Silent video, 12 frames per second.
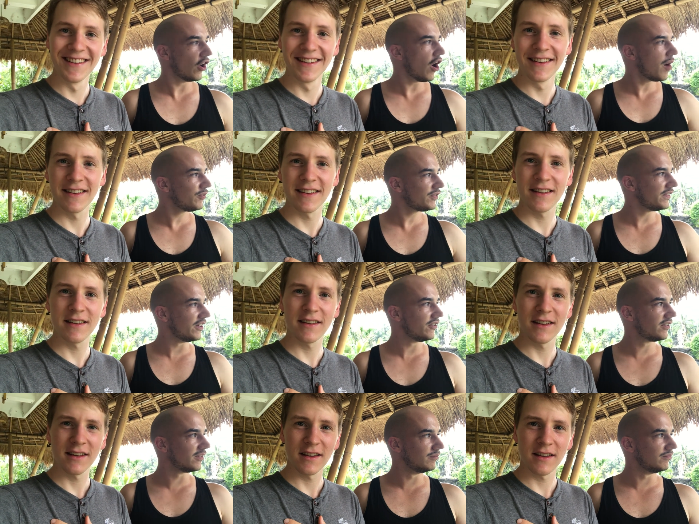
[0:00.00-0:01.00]
Speaker 1: So obviously there
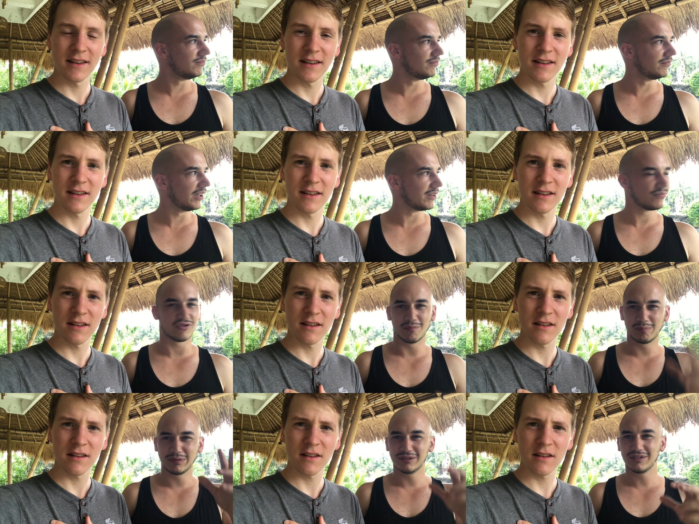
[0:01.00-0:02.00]
is some like
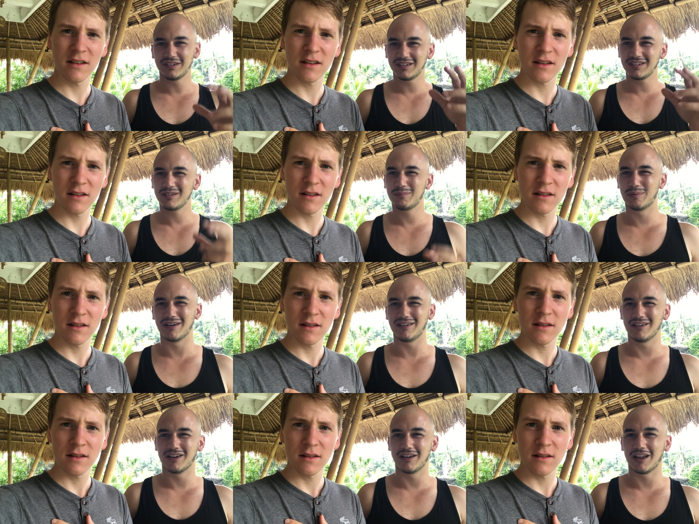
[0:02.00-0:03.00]
tropical diseases, but
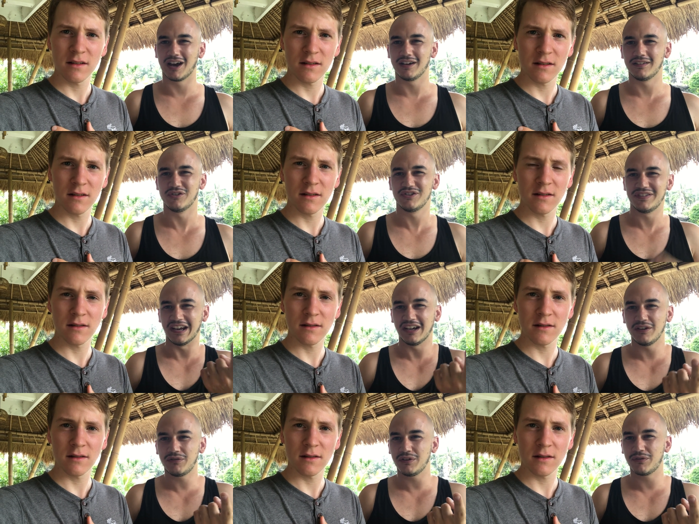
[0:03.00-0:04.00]
not like there's
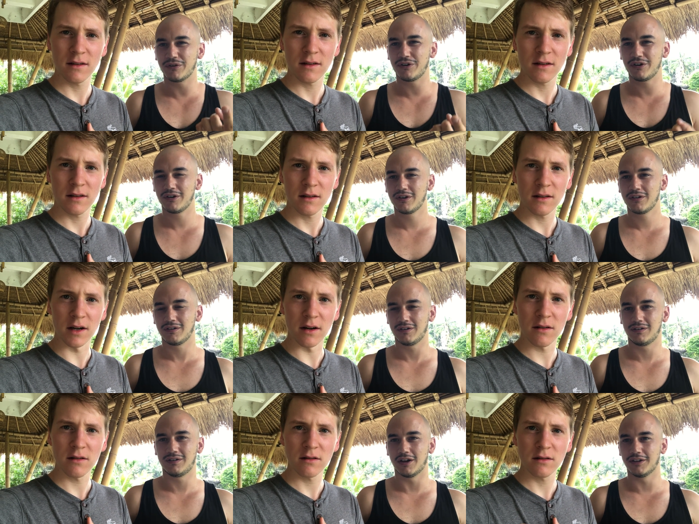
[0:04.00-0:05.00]
dengue fever. Yeah.
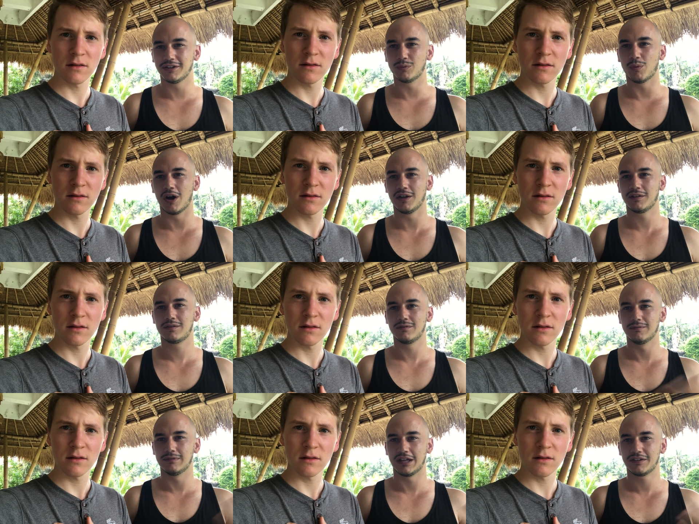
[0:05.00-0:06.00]
Got that once,
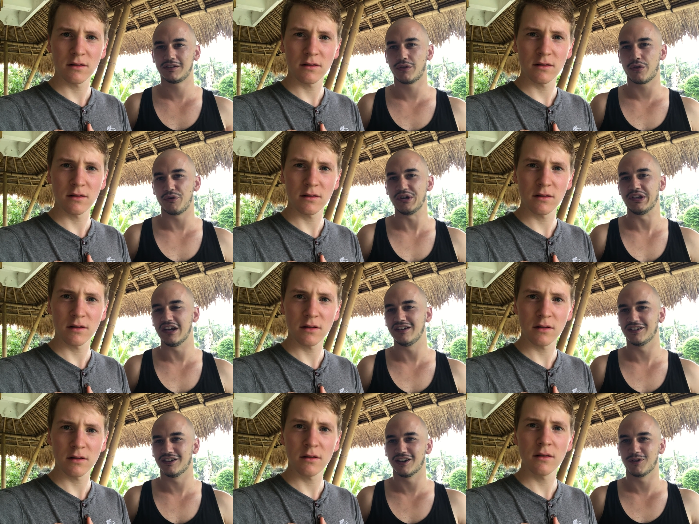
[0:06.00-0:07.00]
lasted three
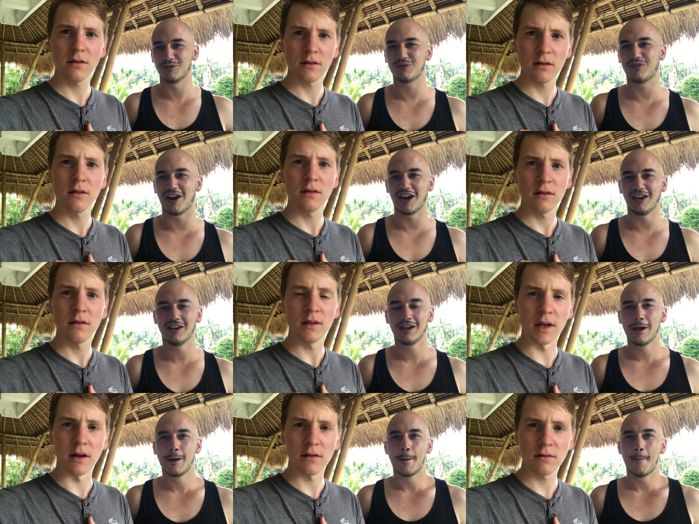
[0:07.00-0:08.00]
days, and then I was fine.
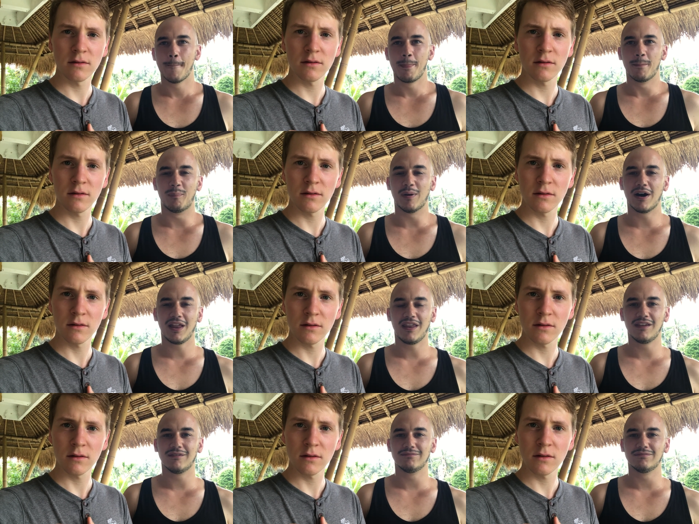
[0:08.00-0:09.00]
Yeah. But